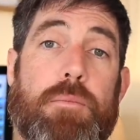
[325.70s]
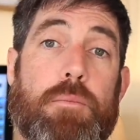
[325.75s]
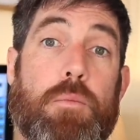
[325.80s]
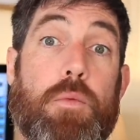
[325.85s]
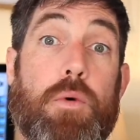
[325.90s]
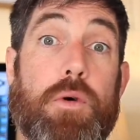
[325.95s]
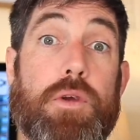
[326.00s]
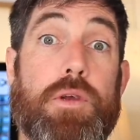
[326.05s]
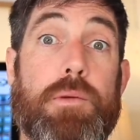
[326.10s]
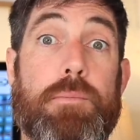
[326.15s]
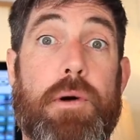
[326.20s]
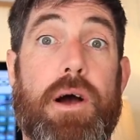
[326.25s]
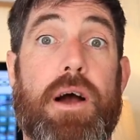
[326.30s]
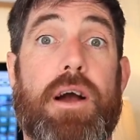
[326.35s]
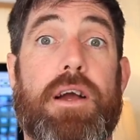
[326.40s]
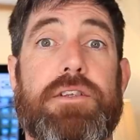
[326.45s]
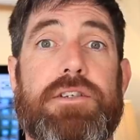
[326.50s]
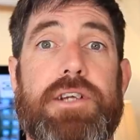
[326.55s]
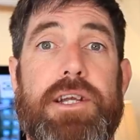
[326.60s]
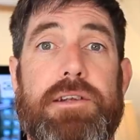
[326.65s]
the more you
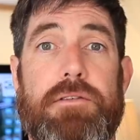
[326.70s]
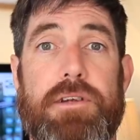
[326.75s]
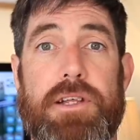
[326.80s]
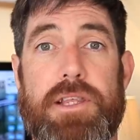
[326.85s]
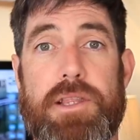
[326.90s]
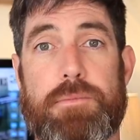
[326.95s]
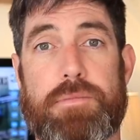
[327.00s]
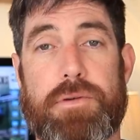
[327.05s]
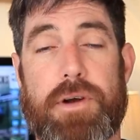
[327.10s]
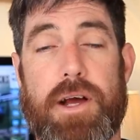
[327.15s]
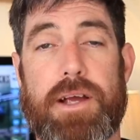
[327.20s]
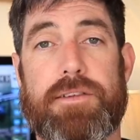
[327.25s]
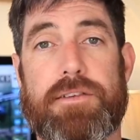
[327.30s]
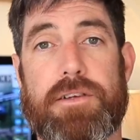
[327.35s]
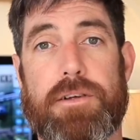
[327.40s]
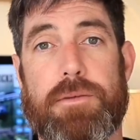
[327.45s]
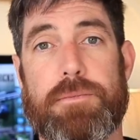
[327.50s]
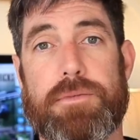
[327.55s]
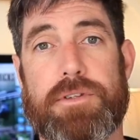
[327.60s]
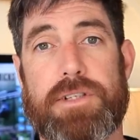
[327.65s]
buy, generally the price
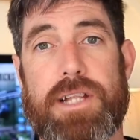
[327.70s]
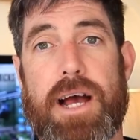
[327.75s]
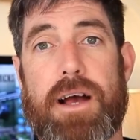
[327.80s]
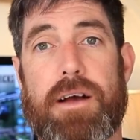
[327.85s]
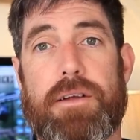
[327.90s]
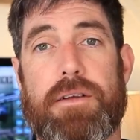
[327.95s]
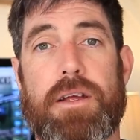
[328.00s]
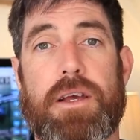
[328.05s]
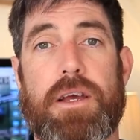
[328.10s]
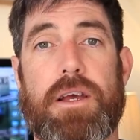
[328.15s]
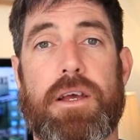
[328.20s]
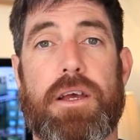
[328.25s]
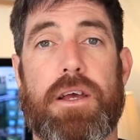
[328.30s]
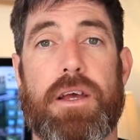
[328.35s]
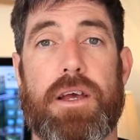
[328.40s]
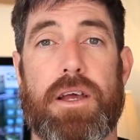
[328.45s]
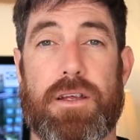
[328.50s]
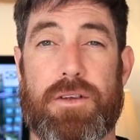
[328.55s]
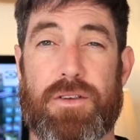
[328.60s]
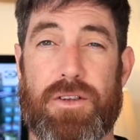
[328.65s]
comes down.
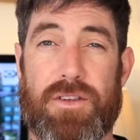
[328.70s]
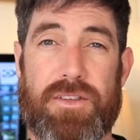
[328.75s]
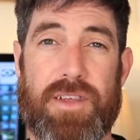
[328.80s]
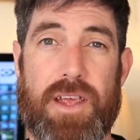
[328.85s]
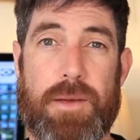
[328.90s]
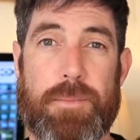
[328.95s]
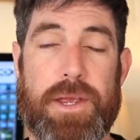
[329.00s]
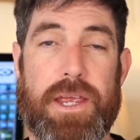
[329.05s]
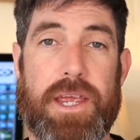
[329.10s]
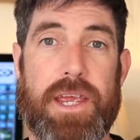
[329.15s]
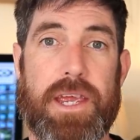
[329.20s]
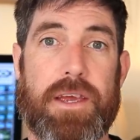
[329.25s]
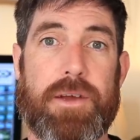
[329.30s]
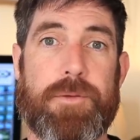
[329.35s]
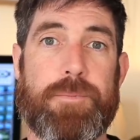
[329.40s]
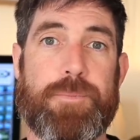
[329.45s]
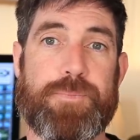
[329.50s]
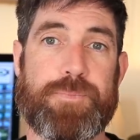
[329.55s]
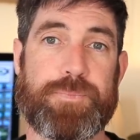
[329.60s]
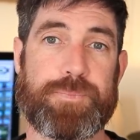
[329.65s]
A good tip
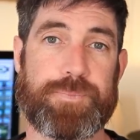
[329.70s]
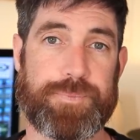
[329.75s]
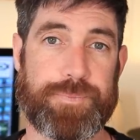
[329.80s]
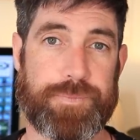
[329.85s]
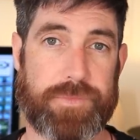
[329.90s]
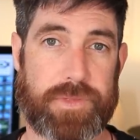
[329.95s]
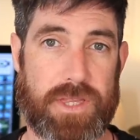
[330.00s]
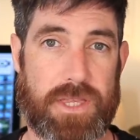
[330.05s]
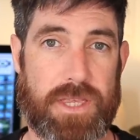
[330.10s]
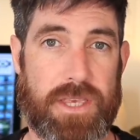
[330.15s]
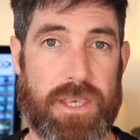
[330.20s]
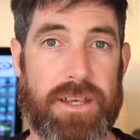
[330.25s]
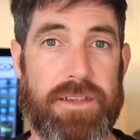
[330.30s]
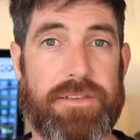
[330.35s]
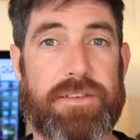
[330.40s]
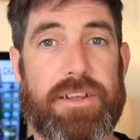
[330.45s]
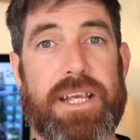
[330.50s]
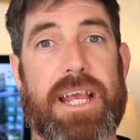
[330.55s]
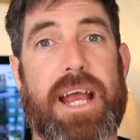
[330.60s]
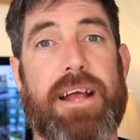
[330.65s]
here
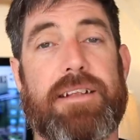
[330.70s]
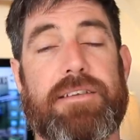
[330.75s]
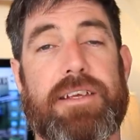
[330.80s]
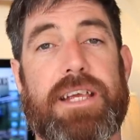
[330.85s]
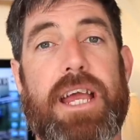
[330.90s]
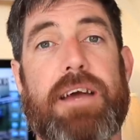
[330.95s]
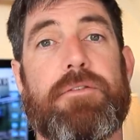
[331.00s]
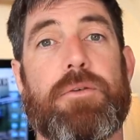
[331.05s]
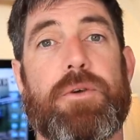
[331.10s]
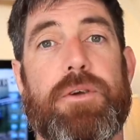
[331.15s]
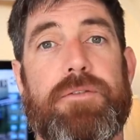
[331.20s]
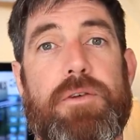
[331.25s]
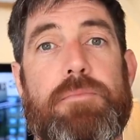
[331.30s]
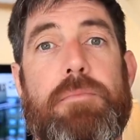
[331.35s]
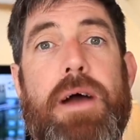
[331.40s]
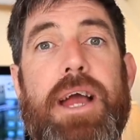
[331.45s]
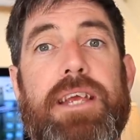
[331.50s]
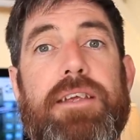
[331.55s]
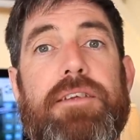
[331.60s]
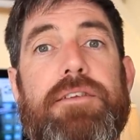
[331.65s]
is to get together with your
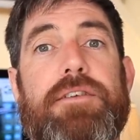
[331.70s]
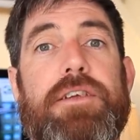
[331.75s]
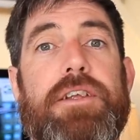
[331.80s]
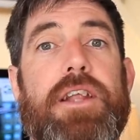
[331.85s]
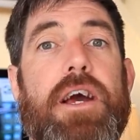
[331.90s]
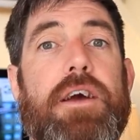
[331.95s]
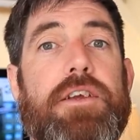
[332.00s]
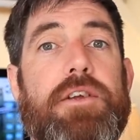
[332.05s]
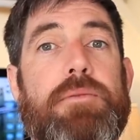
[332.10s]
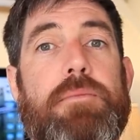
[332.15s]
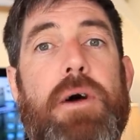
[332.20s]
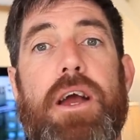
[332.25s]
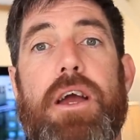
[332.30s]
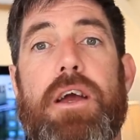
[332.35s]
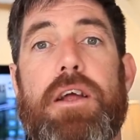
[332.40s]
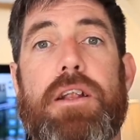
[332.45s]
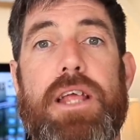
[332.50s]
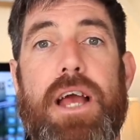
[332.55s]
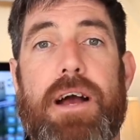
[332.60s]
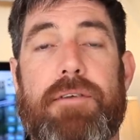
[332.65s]
mates. You know, you might
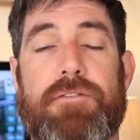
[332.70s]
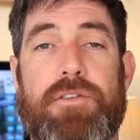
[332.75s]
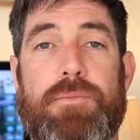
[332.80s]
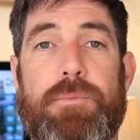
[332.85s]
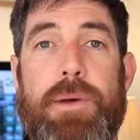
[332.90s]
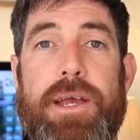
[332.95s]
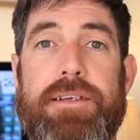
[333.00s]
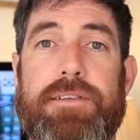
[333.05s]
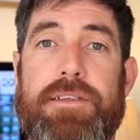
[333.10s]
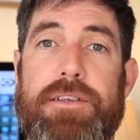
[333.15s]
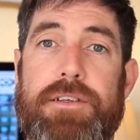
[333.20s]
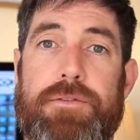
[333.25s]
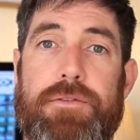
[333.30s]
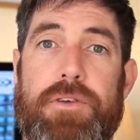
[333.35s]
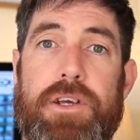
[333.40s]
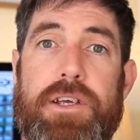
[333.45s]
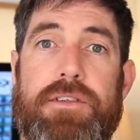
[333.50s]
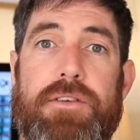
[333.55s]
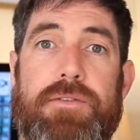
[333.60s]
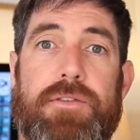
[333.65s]
only have space in your
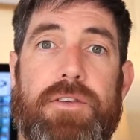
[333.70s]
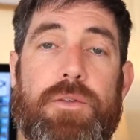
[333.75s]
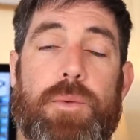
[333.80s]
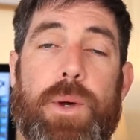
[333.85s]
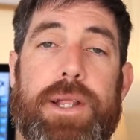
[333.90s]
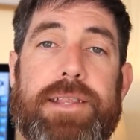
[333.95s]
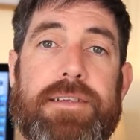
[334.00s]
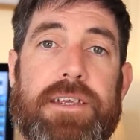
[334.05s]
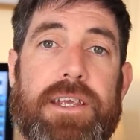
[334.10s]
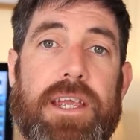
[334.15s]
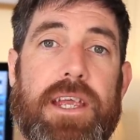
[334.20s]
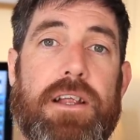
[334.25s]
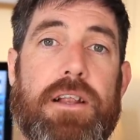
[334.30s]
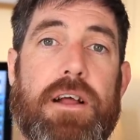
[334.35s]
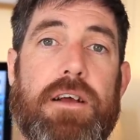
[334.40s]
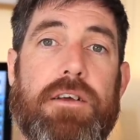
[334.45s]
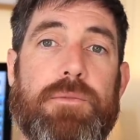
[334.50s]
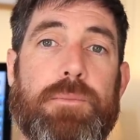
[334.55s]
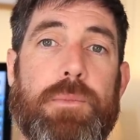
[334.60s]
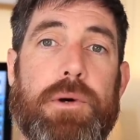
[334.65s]
freezer for 20
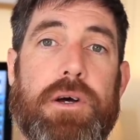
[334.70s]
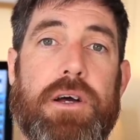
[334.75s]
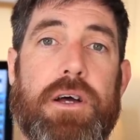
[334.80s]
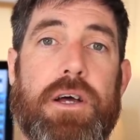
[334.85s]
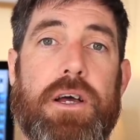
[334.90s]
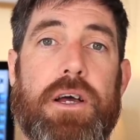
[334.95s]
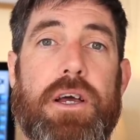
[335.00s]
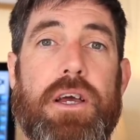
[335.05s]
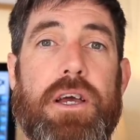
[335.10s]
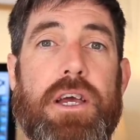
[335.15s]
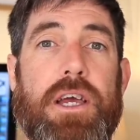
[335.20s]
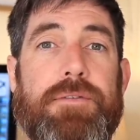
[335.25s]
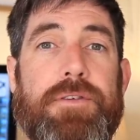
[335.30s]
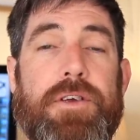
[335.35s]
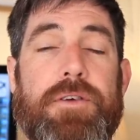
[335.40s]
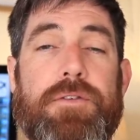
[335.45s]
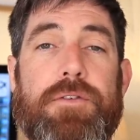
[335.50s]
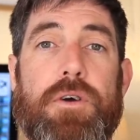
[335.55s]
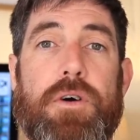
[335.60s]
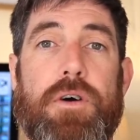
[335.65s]
kilos, but if
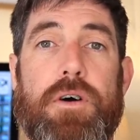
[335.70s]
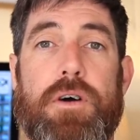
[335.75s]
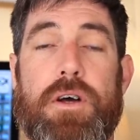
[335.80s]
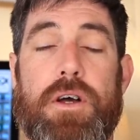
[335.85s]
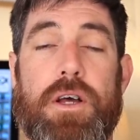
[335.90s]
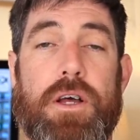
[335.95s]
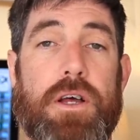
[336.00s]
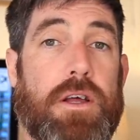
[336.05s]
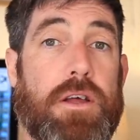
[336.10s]
you've got